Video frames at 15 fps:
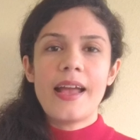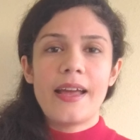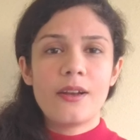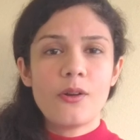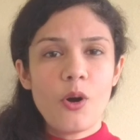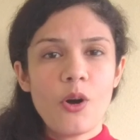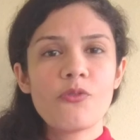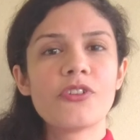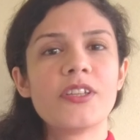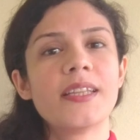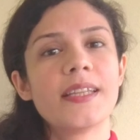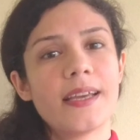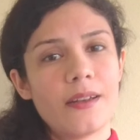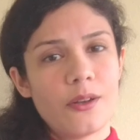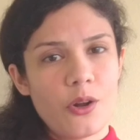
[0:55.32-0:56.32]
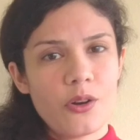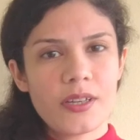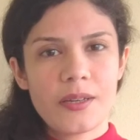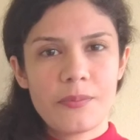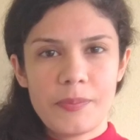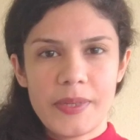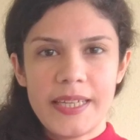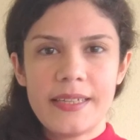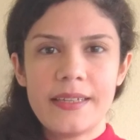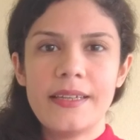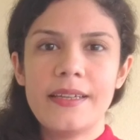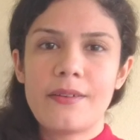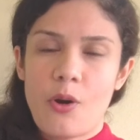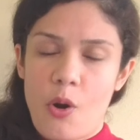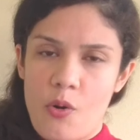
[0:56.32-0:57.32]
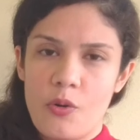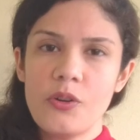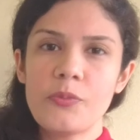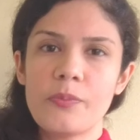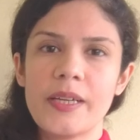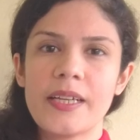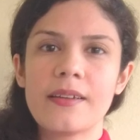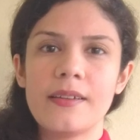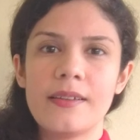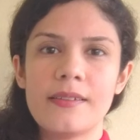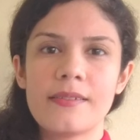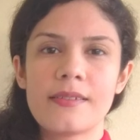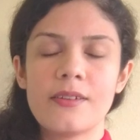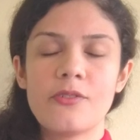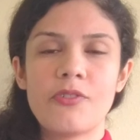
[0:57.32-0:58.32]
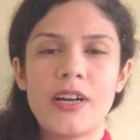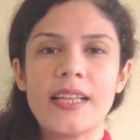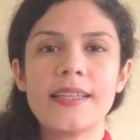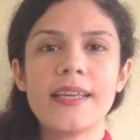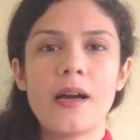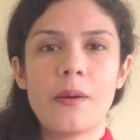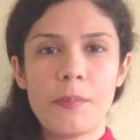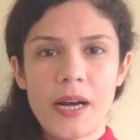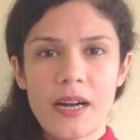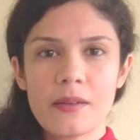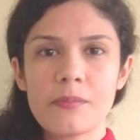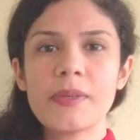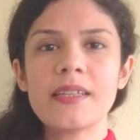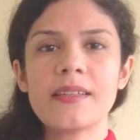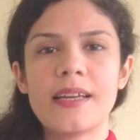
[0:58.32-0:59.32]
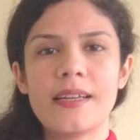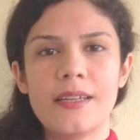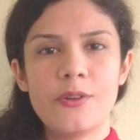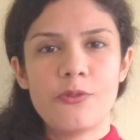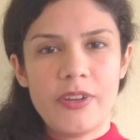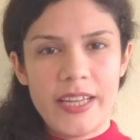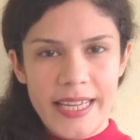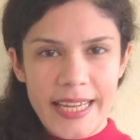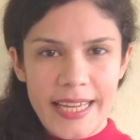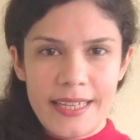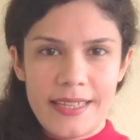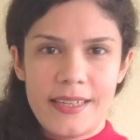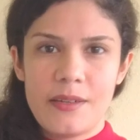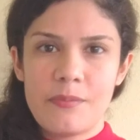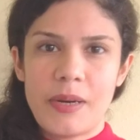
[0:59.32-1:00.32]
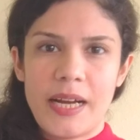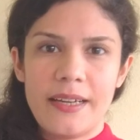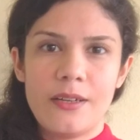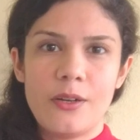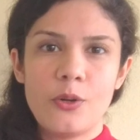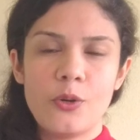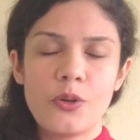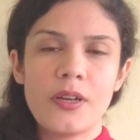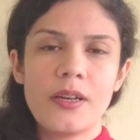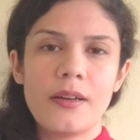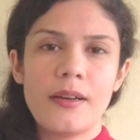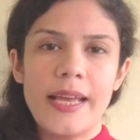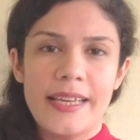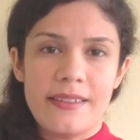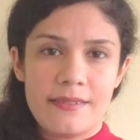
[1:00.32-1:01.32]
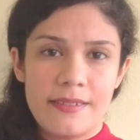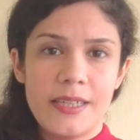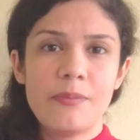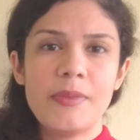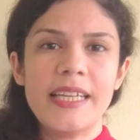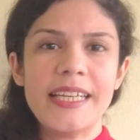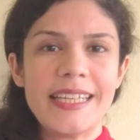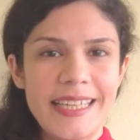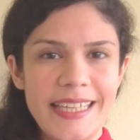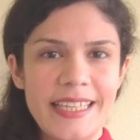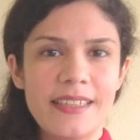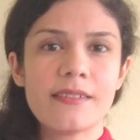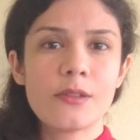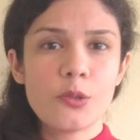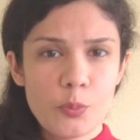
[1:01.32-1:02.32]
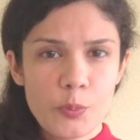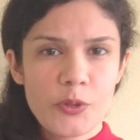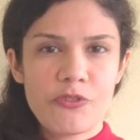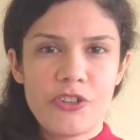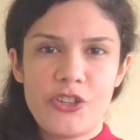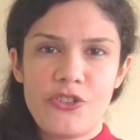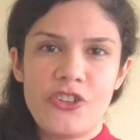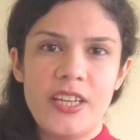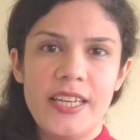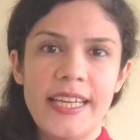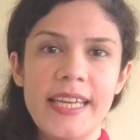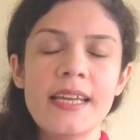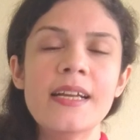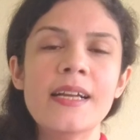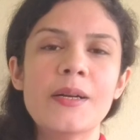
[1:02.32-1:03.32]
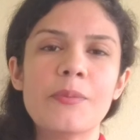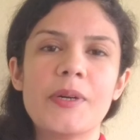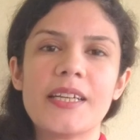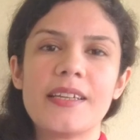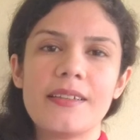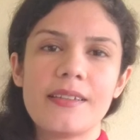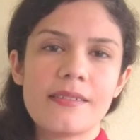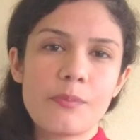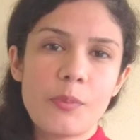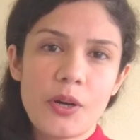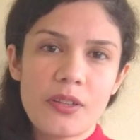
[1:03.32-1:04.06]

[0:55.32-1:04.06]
And often they're not completely wrong, because while the apartment that you vacated might look extremely clean superficially, but it is